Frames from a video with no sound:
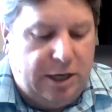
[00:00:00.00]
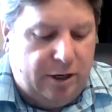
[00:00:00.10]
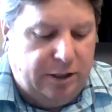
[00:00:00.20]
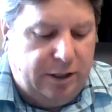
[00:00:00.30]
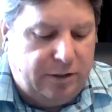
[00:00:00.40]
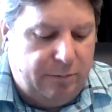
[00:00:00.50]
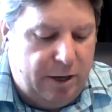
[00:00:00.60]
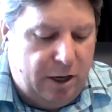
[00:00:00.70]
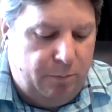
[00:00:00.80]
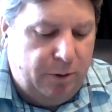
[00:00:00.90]
out and get some
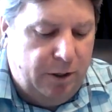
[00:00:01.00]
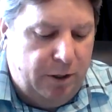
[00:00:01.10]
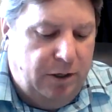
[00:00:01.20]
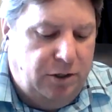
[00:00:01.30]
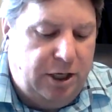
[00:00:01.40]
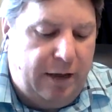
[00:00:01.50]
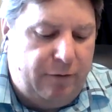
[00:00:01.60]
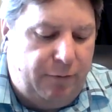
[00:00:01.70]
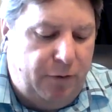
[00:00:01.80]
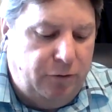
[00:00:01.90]
help. She gave
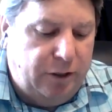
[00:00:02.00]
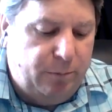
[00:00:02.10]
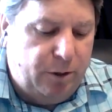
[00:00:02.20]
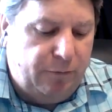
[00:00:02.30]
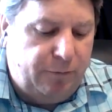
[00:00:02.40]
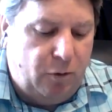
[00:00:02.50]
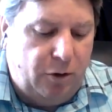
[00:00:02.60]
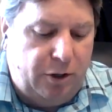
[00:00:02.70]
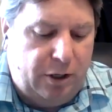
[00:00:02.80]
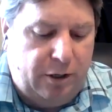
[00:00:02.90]
a phone number
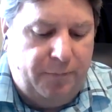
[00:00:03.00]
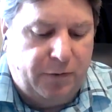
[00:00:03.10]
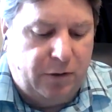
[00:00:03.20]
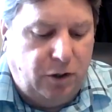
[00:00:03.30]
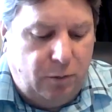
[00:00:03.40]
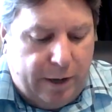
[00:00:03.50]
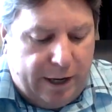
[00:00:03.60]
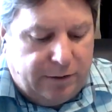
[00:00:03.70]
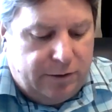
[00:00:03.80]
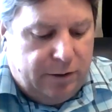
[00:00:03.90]
for the
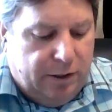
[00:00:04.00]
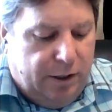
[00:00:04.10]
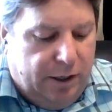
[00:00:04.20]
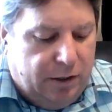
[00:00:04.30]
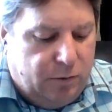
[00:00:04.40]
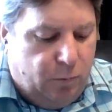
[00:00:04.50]
US. It's